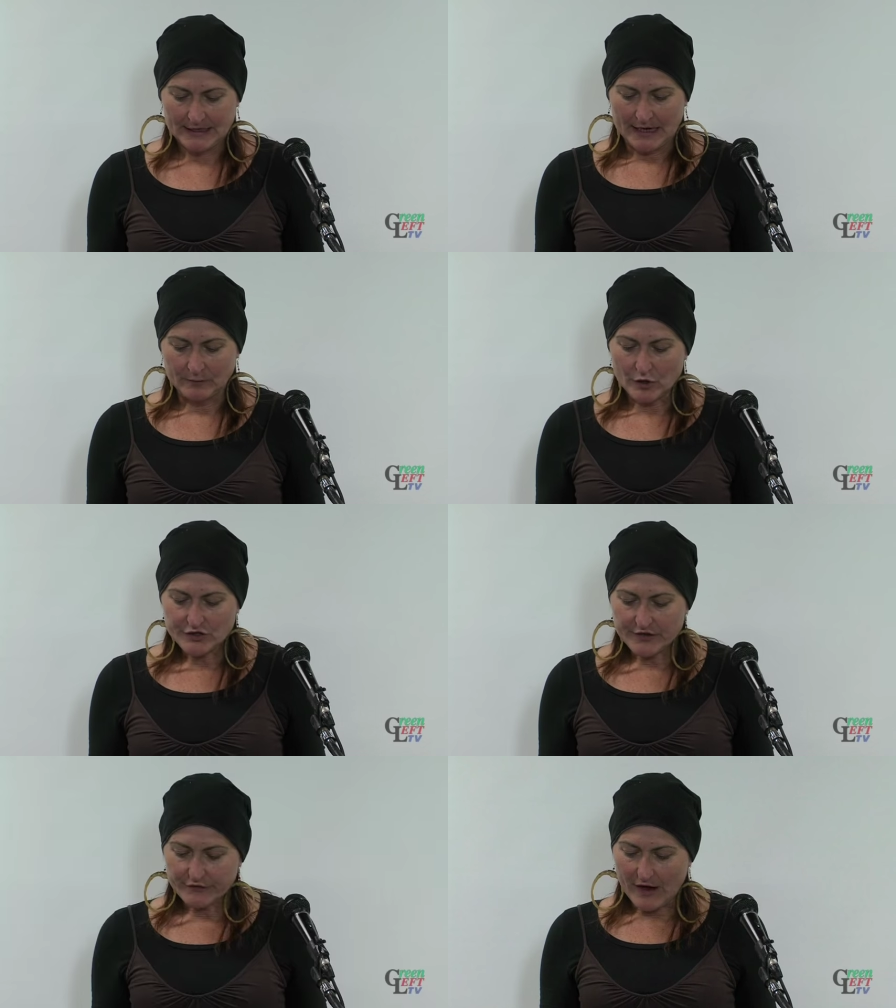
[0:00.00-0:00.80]
And what
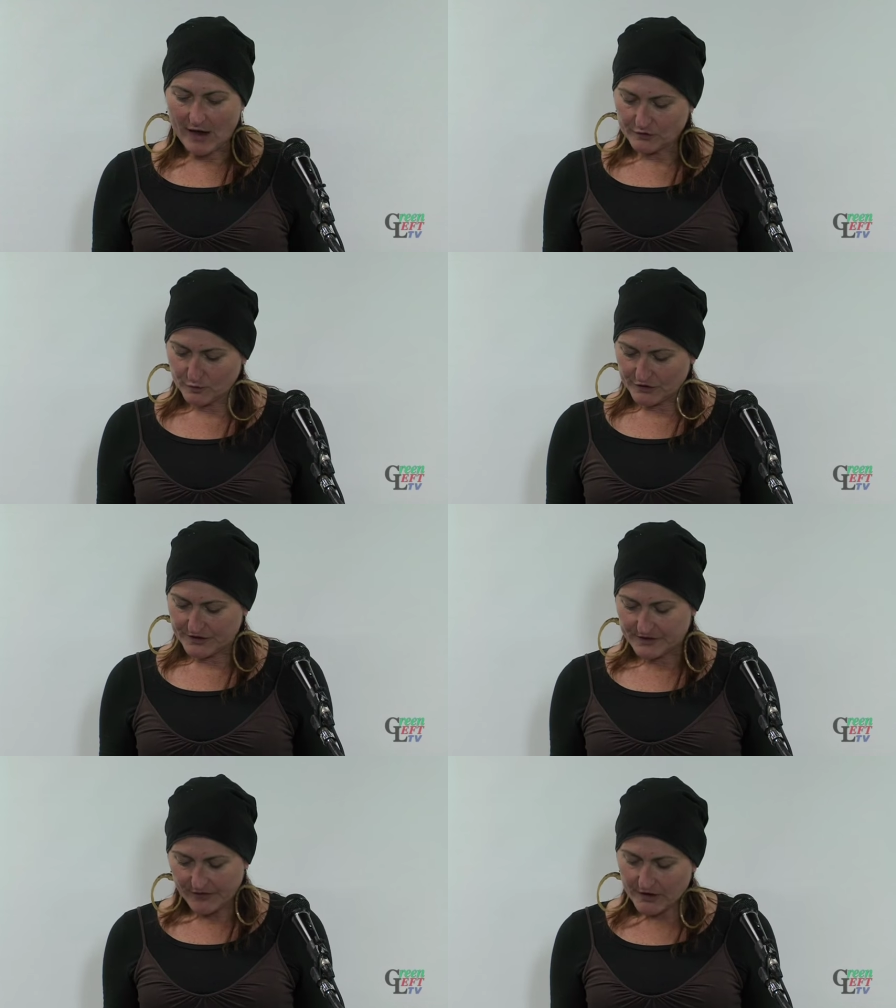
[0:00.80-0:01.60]
she found was
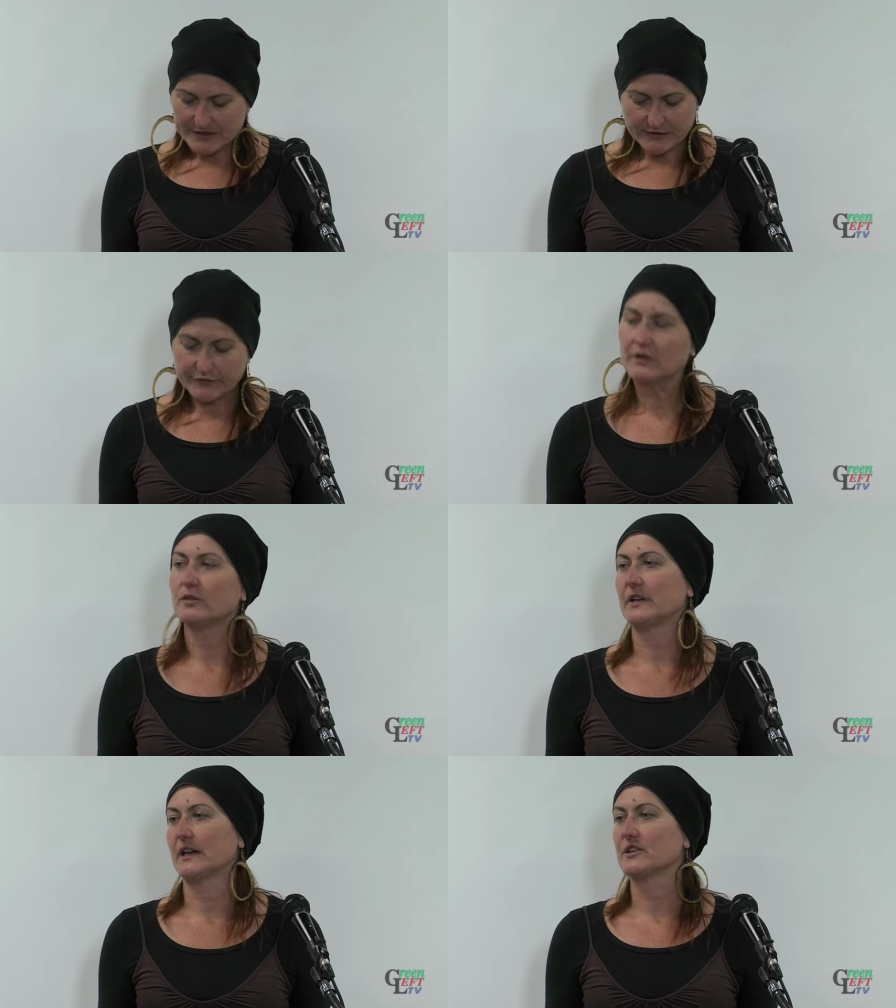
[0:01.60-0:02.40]
it's very
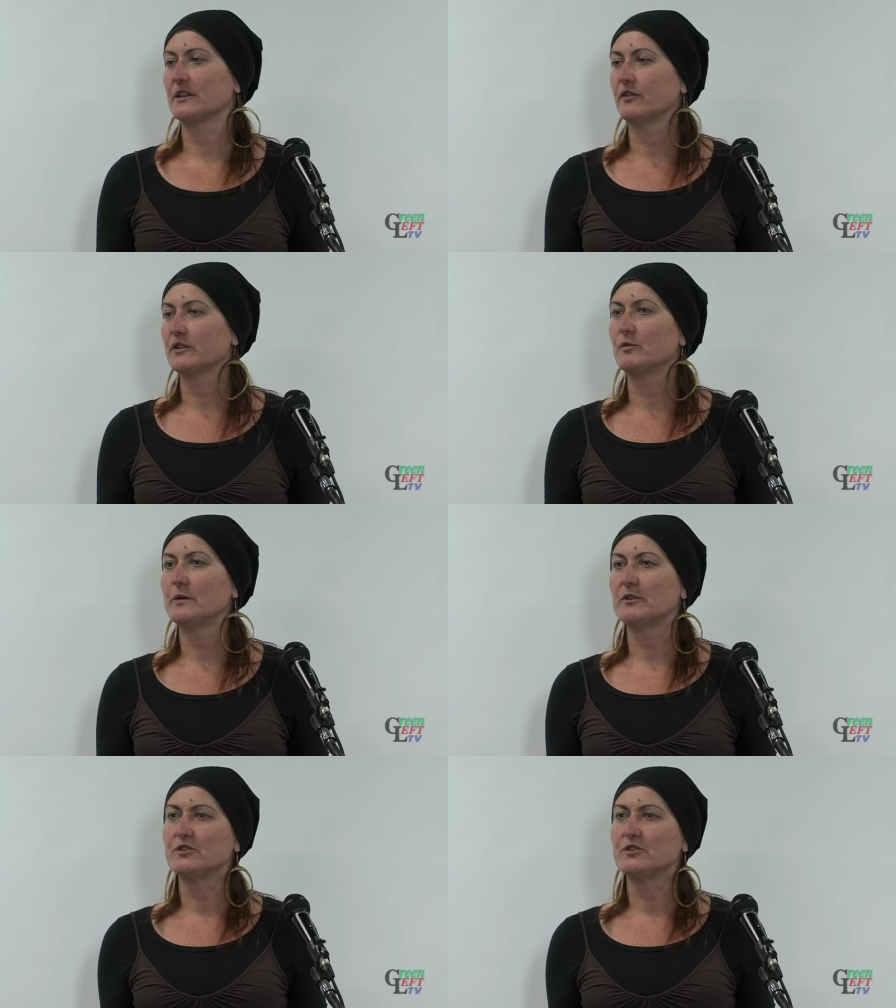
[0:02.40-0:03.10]
difficult actually for the women